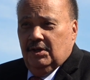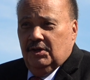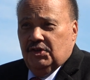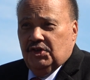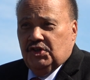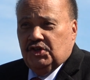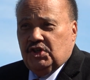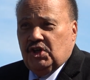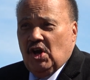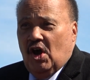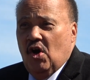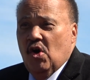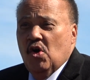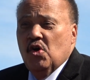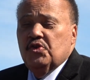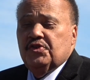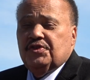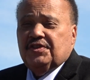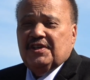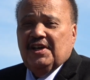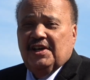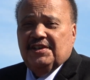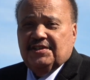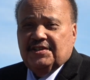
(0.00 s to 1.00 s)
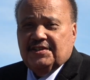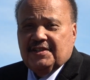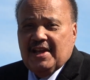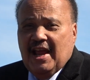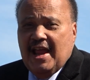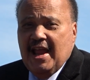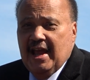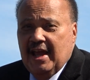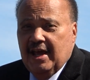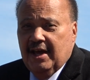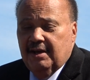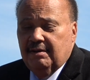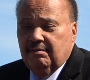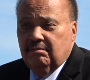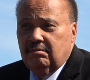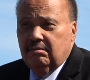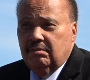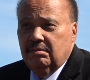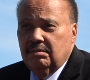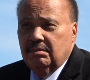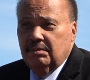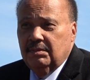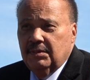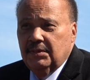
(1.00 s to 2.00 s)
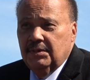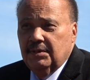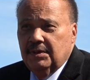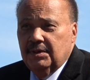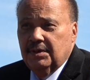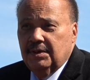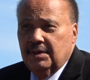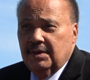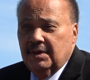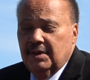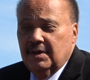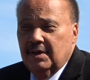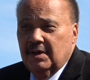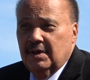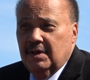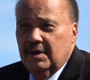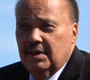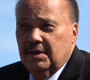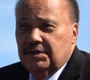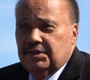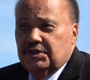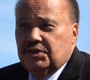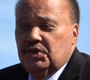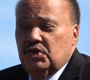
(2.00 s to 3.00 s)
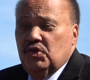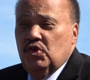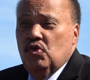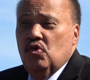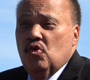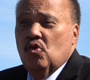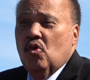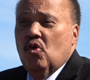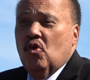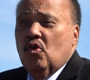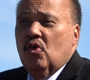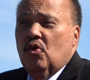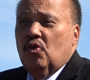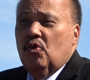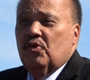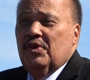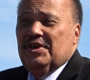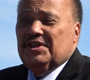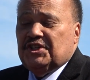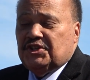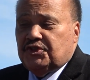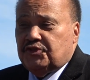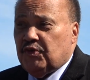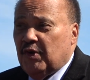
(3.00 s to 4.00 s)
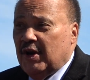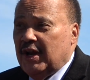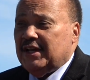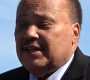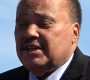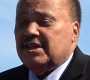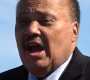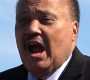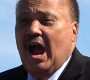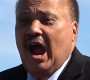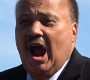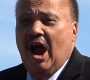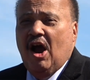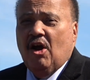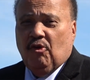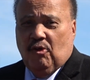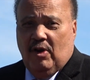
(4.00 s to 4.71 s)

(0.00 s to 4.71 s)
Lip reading: chose a stand to restrict our